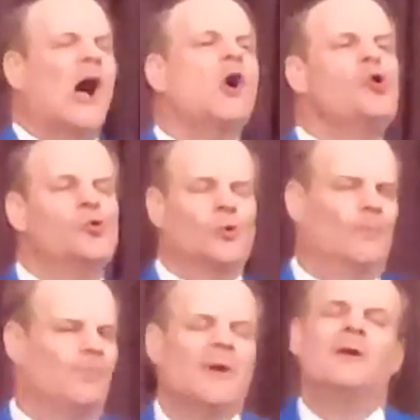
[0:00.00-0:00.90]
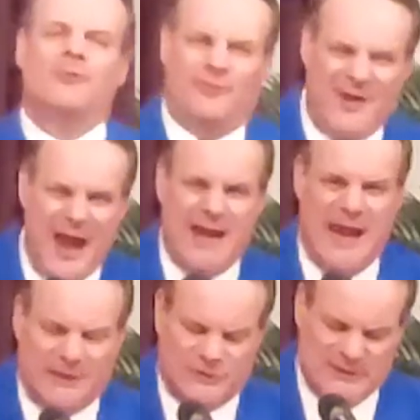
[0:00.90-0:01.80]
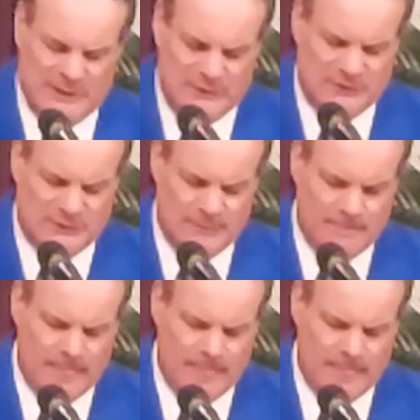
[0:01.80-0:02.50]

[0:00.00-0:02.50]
own finances.